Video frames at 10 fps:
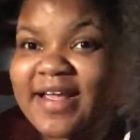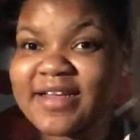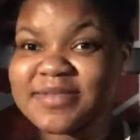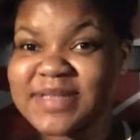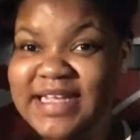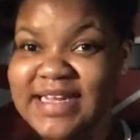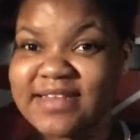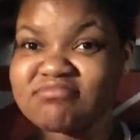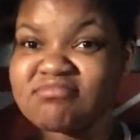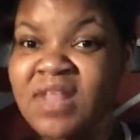that comes in
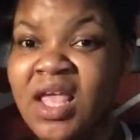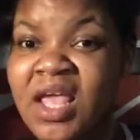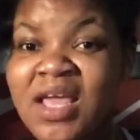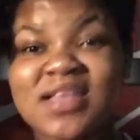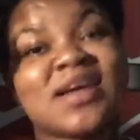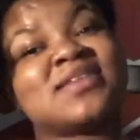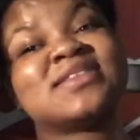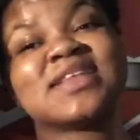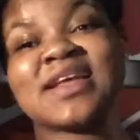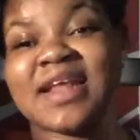it, y'all.
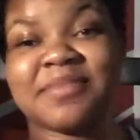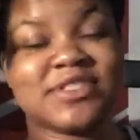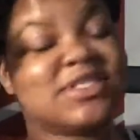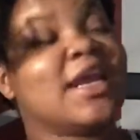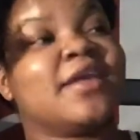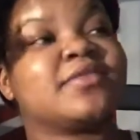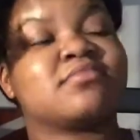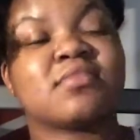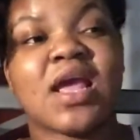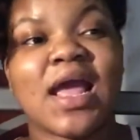This ain't that much hair,
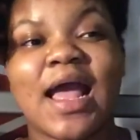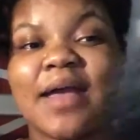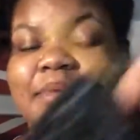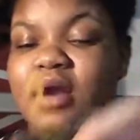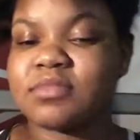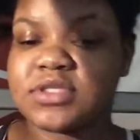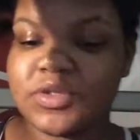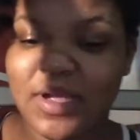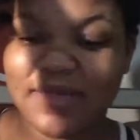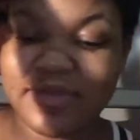I promise
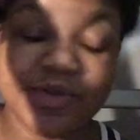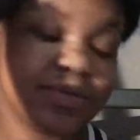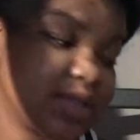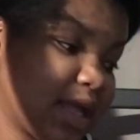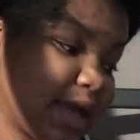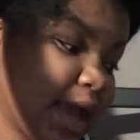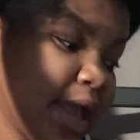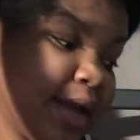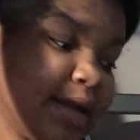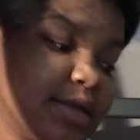you. I've used like,
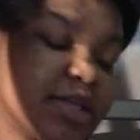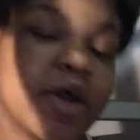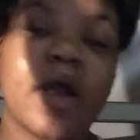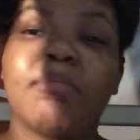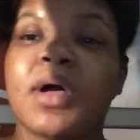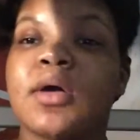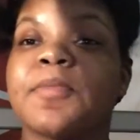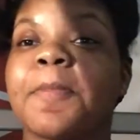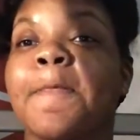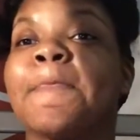so I bought
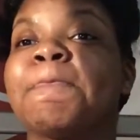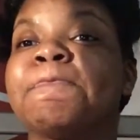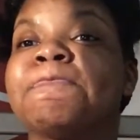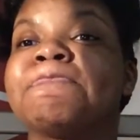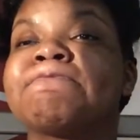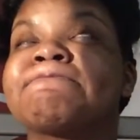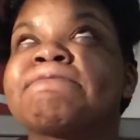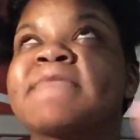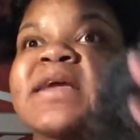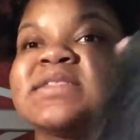
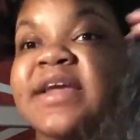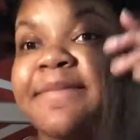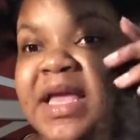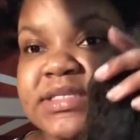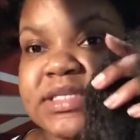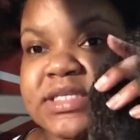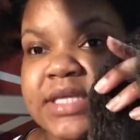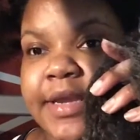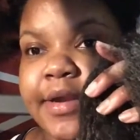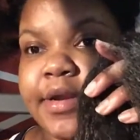10 packs of this
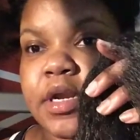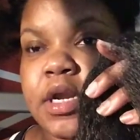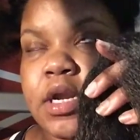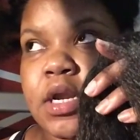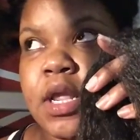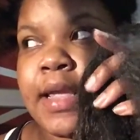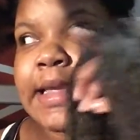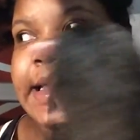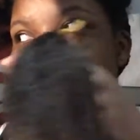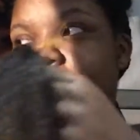hair,
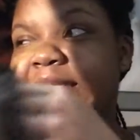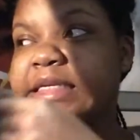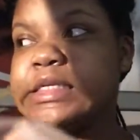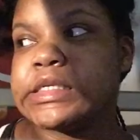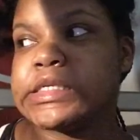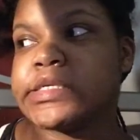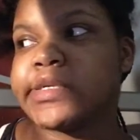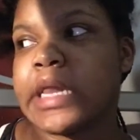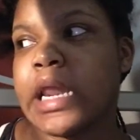and then